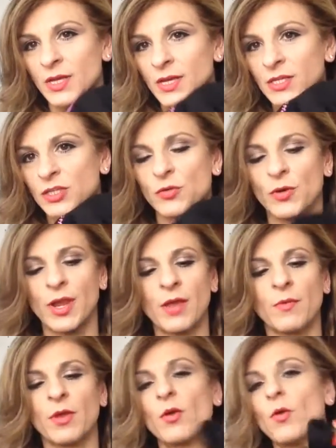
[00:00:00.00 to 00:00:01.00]
So
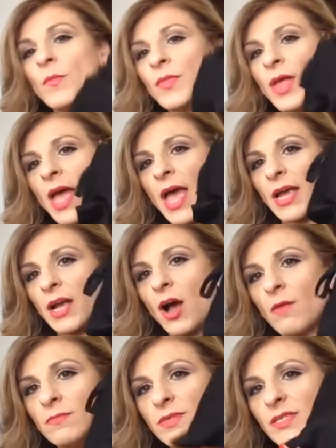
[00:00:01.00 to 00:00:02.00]
here we go. It
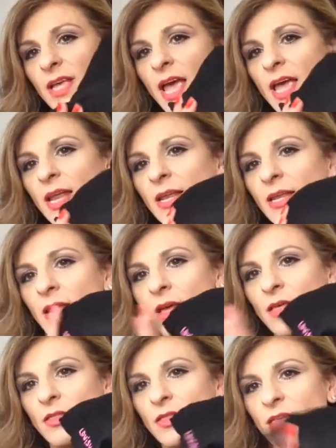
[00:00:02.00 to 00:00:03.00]
comes in
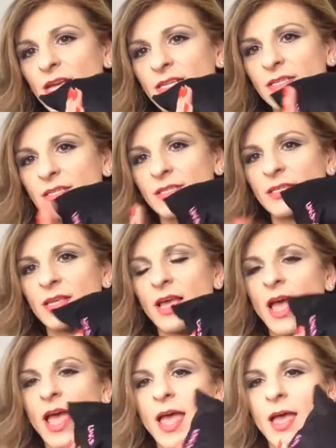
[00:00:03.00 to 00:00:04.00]
this
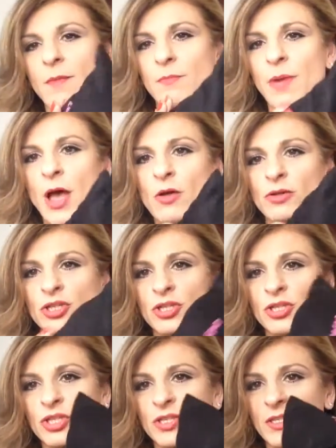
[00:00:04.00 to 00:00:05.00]

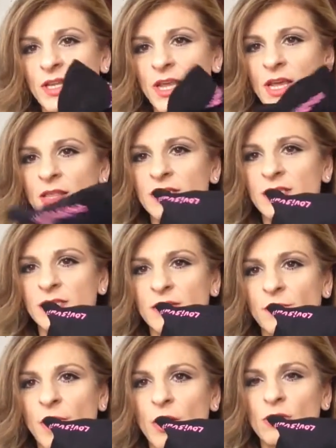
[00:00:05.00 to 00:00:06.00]
pouch just here. This is the
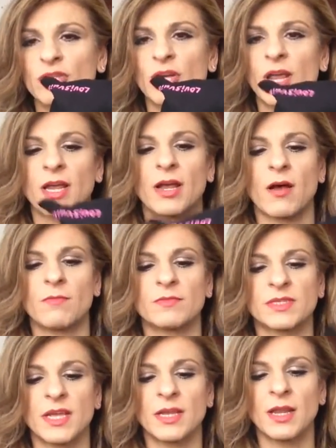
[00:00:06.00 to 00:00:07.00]
pouch it
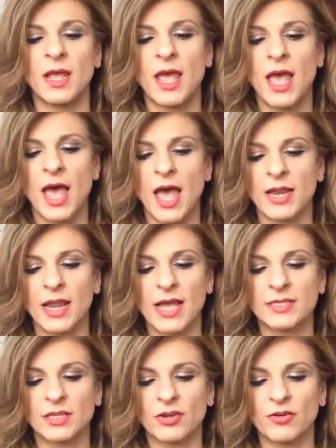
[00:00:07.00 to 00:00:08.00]
comes in, and it
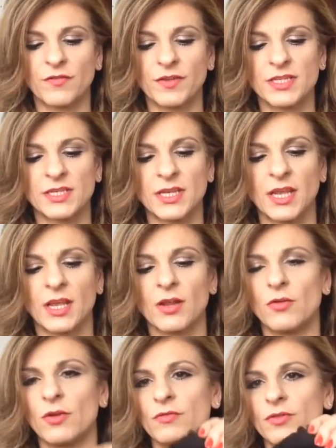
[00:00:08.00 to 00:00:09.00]
has a graffiti
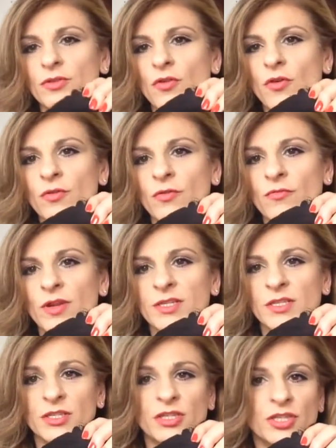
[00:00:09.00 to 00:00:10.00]
Louis Vuitton
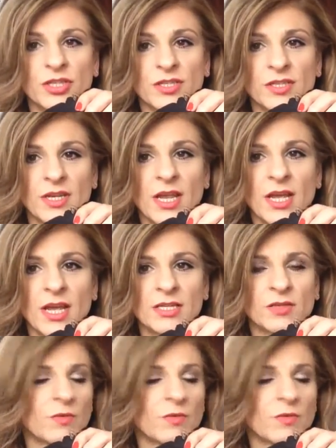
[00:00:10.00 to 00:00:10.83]
written just here as